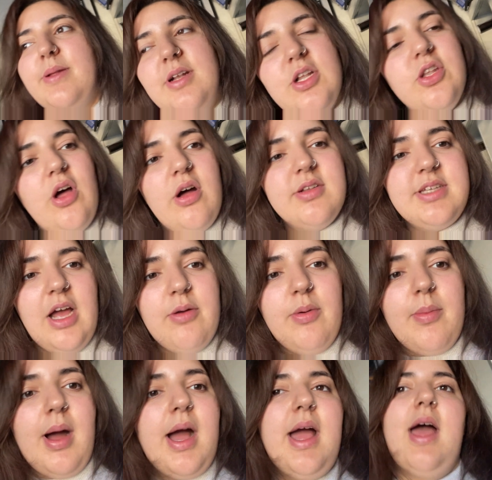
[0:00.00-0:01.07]
lot of time on
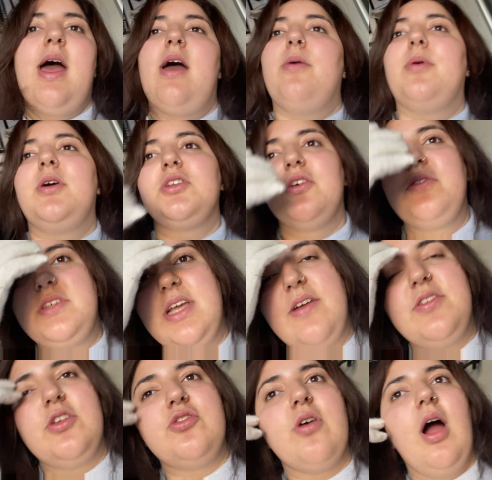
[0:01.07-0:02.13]
my hair, because obviously I have to
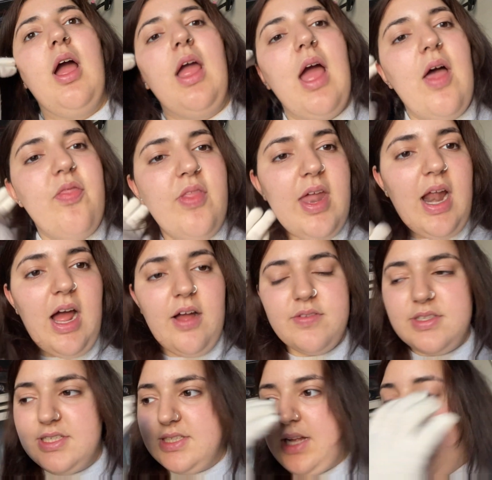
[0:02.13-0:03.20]
dry it and then I have to
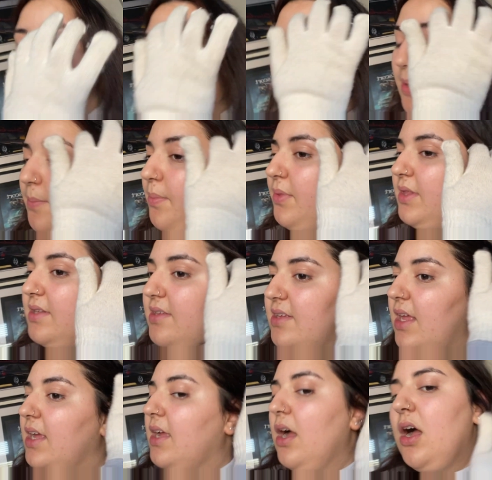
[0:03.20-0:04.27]
style it. But this is
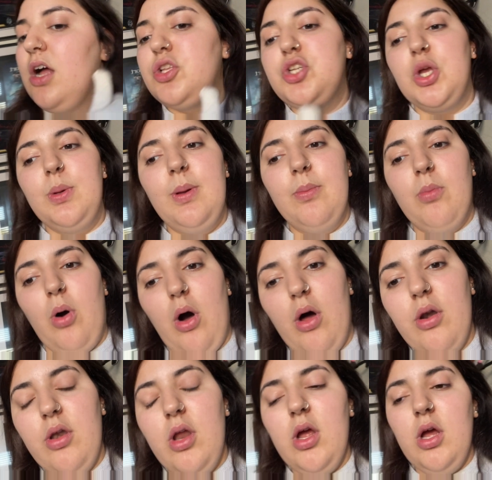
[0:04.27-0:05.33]
like a
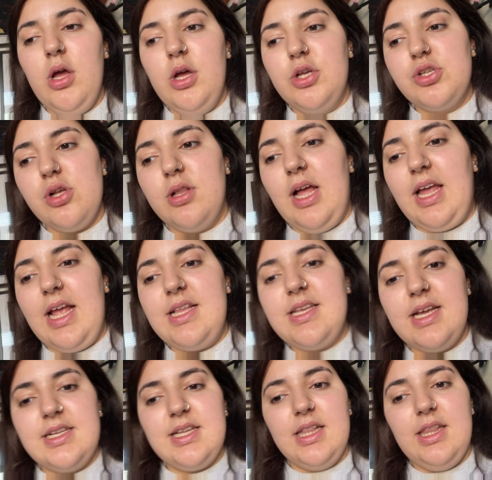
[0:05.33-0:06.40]
2-in-1. So like, it
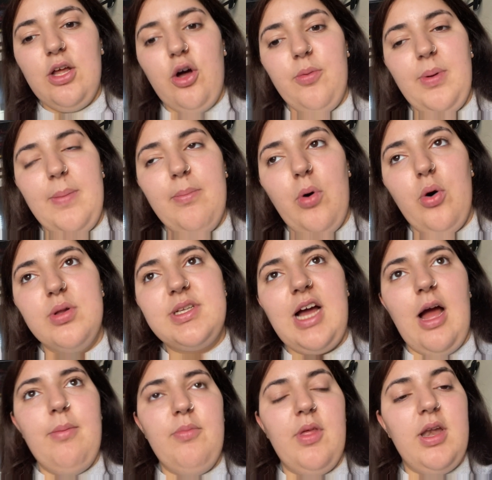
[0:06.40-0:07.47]
takes a little bit more
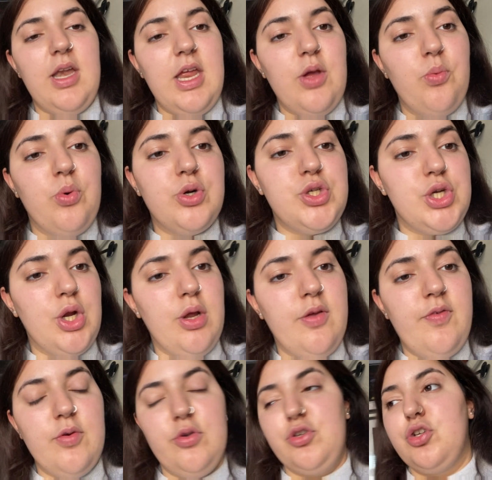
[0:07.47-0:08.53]
time than it would do if
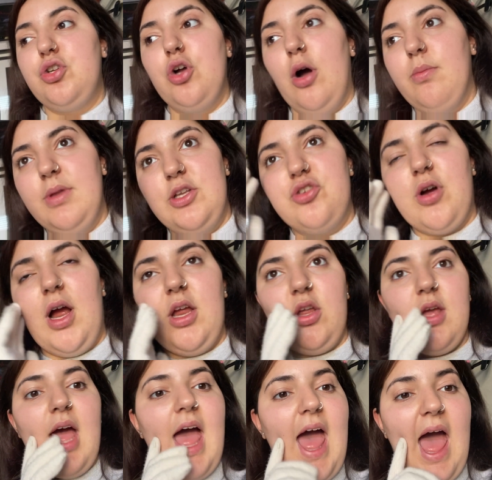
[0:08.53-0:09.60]
you were just normally drying your
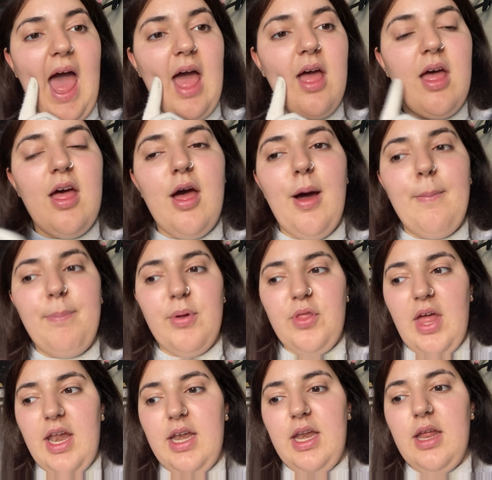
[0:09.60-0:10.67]
hair. But
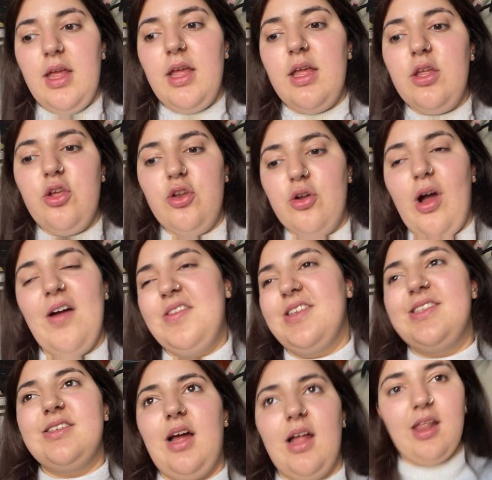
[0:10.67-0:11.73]
then you don't have to
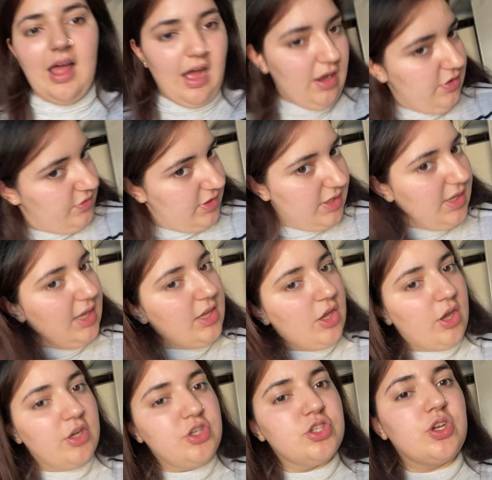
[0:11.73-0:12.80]
style it after. Like, you
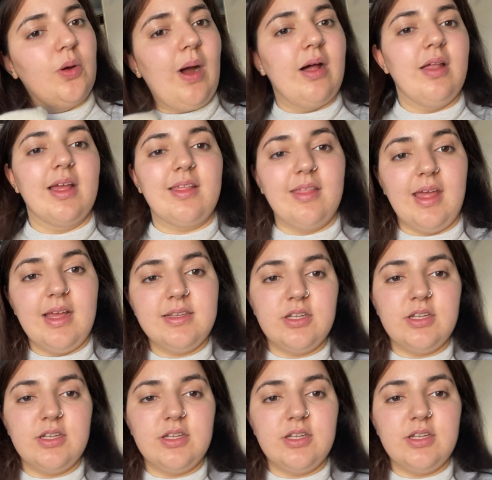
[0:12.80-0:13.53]
can just go out like this. And